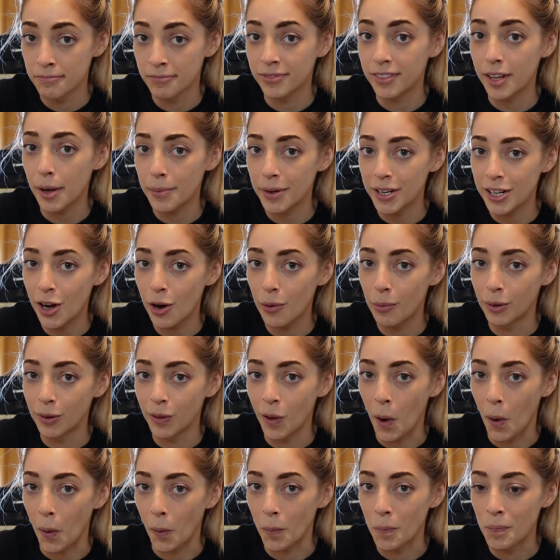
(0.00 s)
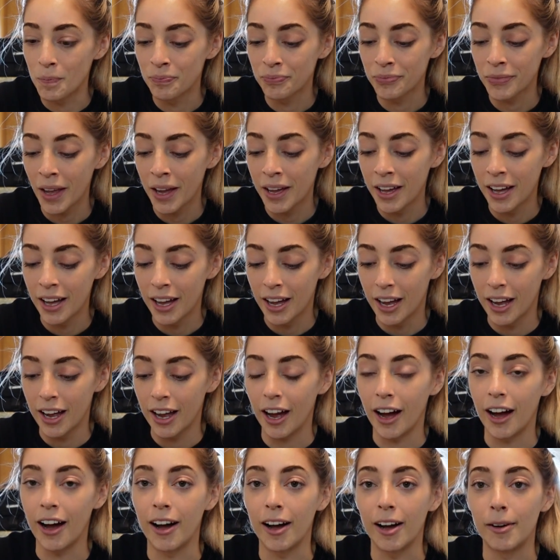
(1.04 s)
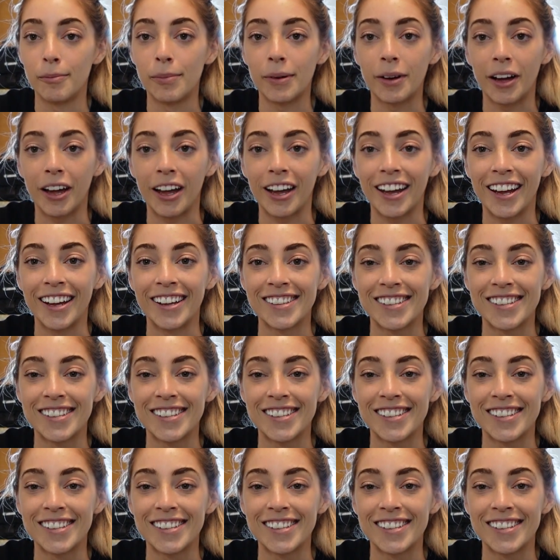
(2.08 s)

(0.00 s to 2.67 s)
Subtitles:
Let me know below. But